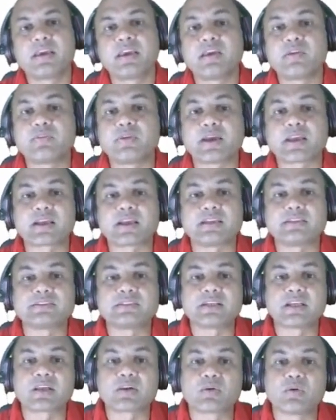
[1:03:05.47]
if I
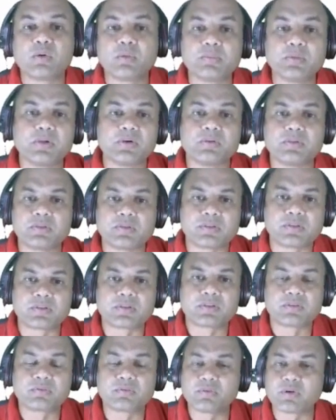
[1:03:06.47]
consider home loan,
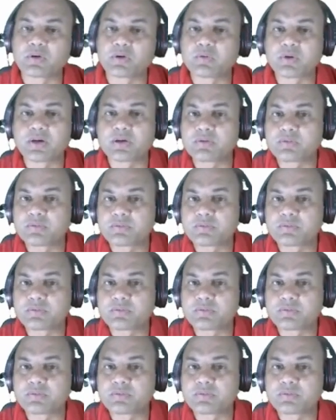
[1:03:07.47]
what do?